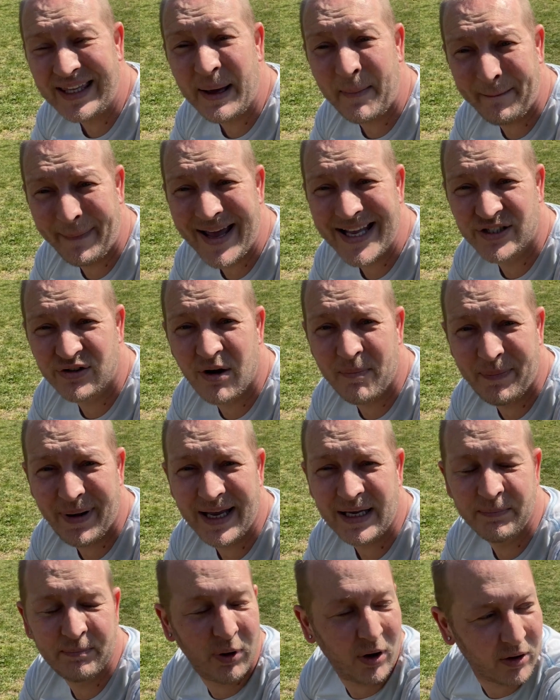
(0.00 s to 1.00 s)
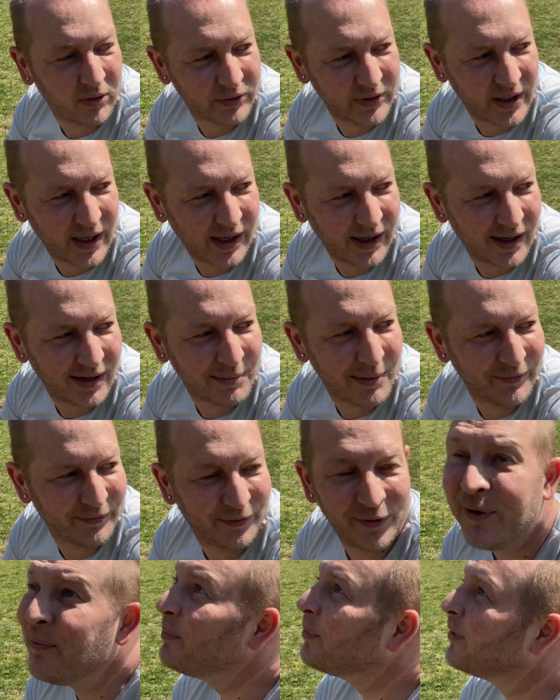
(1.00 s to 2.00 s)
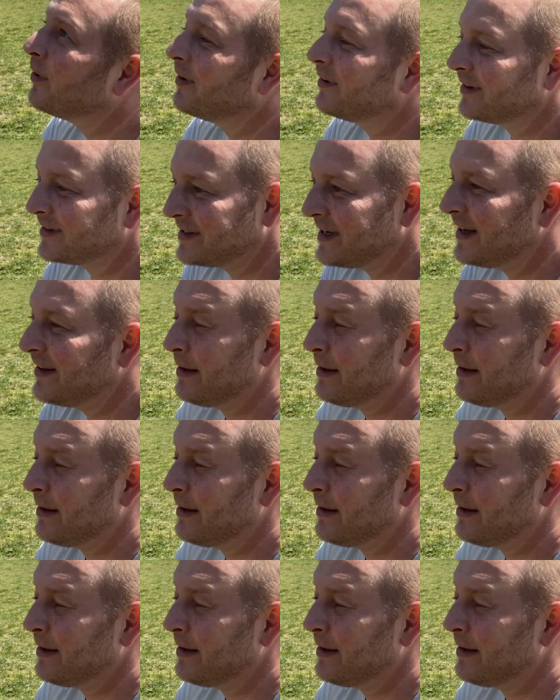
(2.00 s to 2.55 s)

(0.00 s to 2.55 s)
I'm better at ping-pong than I am at football, I'll tell you